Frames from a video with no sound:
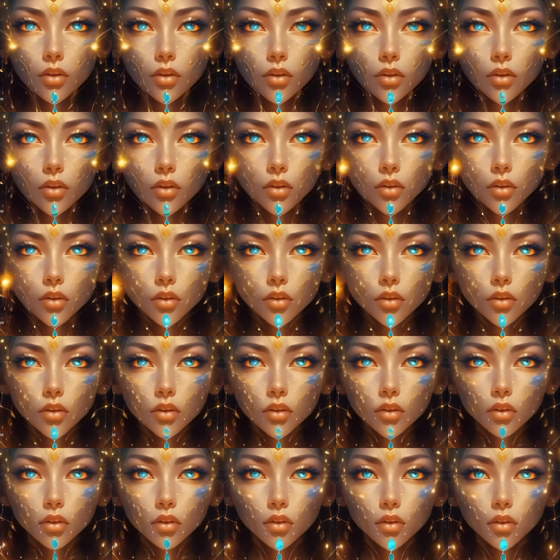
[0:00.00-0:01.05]
and
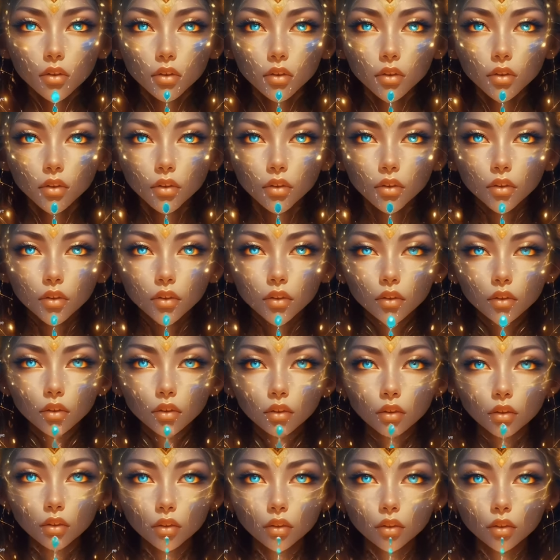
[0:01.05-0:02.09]
farther. Suddenly
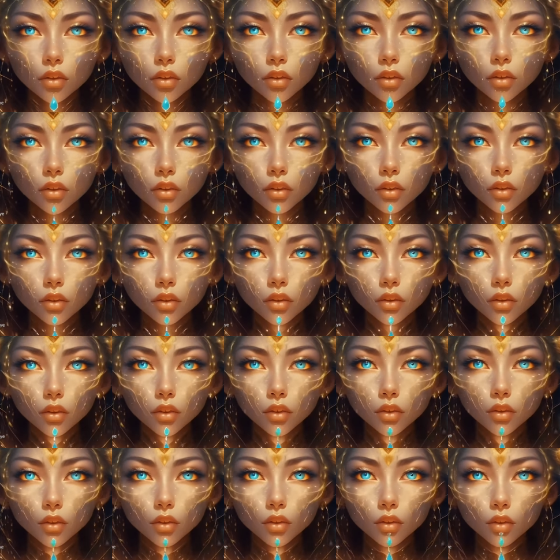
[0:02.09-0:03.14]
I felt
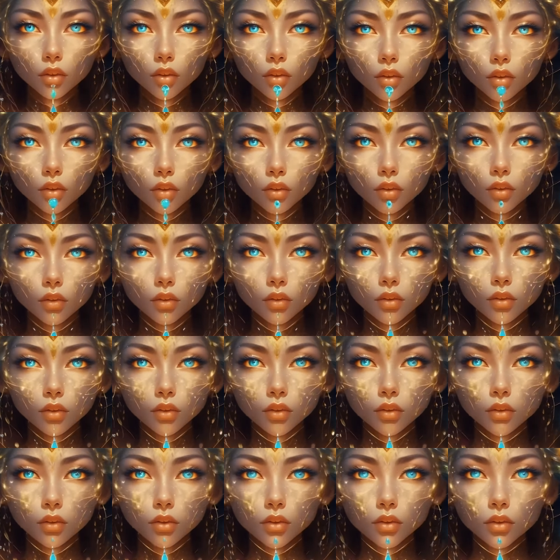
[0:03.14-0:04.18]
a stinging,
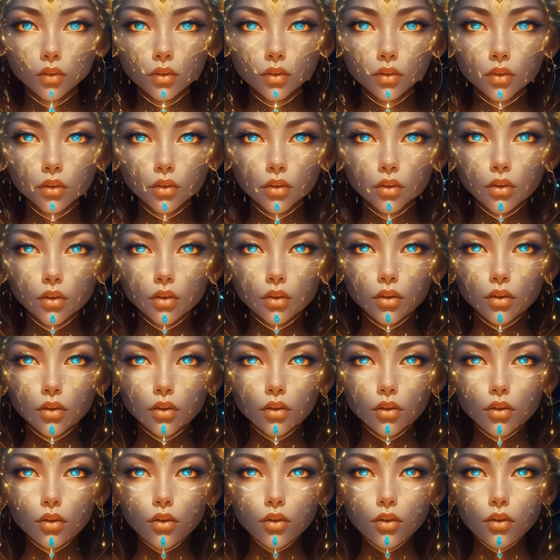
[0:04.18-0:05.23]
tickling sensation,
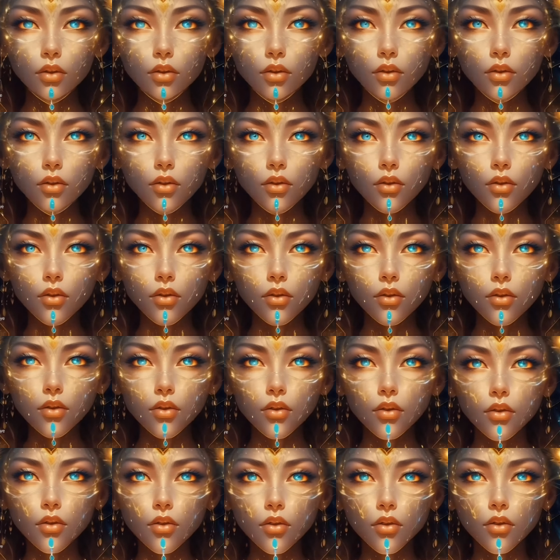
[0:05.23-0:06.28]
apparently
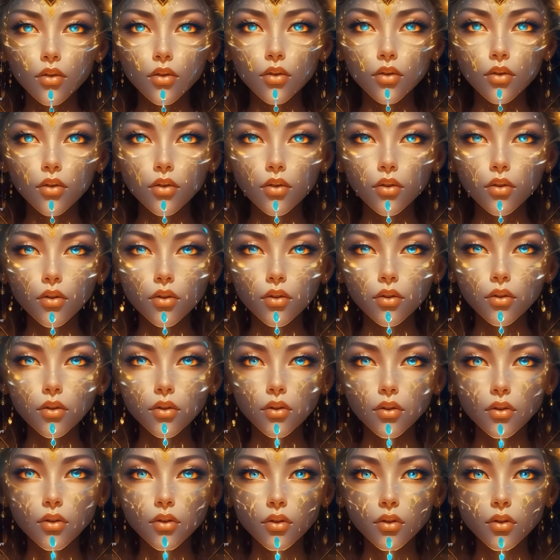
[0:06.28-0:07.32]
in the bridge of my
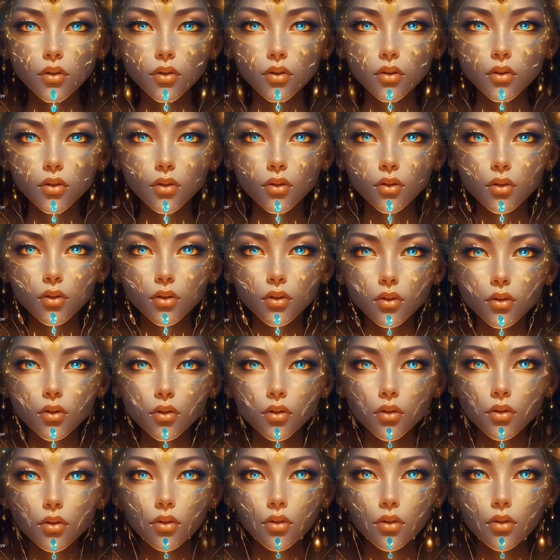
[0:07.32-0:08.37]
nose. It
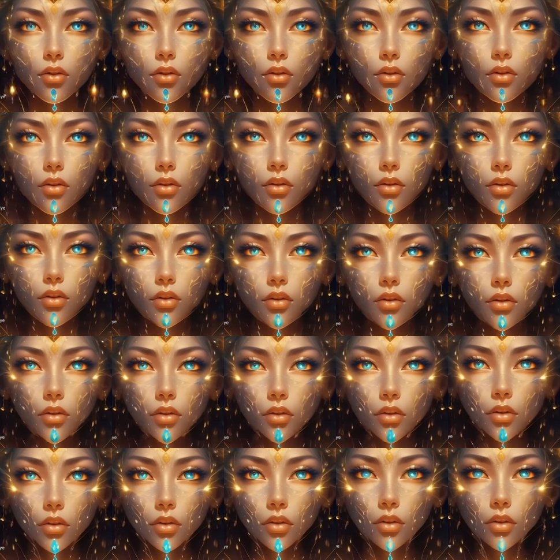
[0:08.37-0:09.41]
subsided,
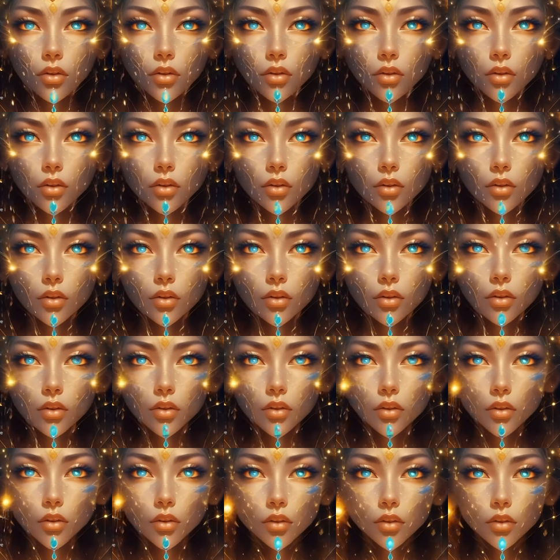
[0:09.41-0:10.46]
and I became aware
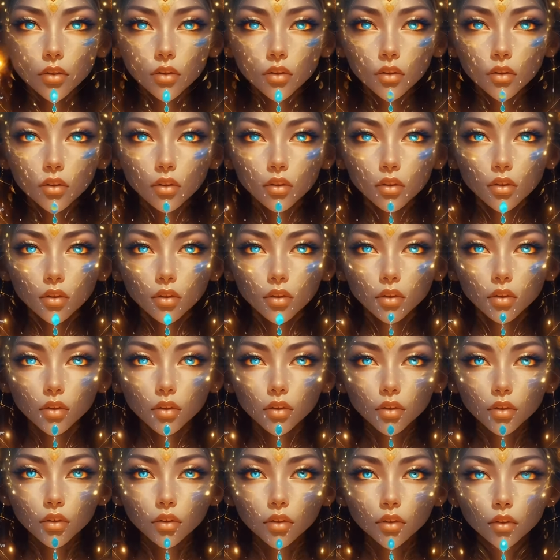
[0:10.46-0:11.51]
of the subtle sense which I
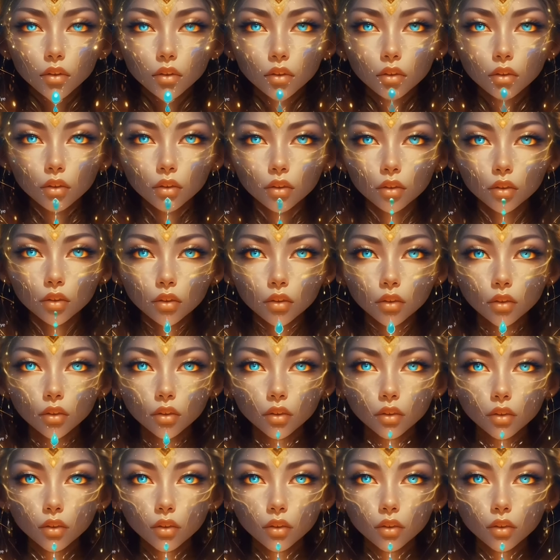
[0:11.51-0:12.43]
could not identify.